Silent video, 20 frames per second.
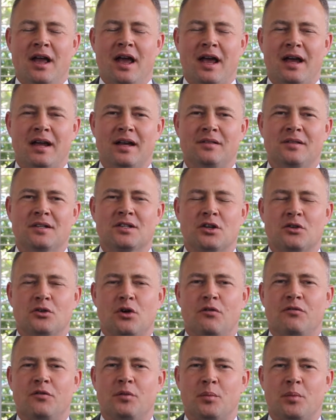And this can
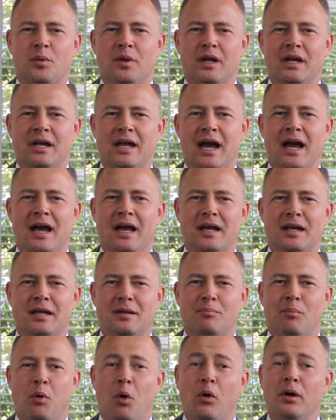often be
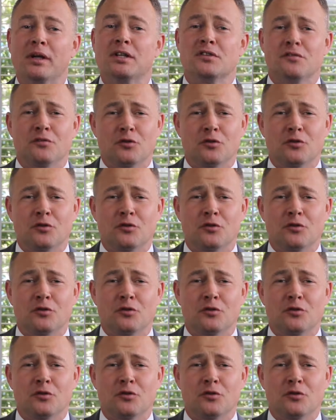a point